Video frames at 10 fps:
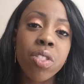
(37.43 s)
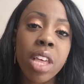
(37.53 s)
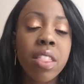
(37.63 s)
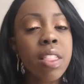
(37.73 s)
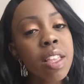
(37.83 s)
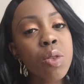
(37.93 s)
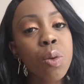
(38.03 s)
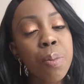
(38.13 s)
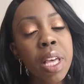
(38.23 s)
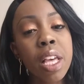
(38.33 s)
think this
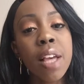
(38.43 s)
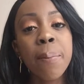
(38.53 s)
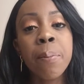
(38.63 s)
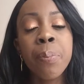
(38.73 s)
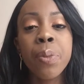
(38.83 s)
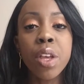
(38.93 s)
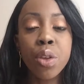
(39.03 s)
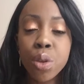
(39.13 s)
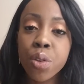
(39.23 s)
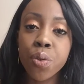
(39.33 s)
would be a
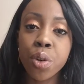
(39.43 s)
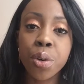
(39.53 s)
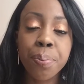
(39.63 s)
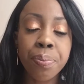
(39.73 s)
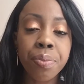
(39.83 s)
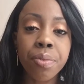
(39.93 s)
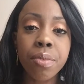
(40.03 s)
useful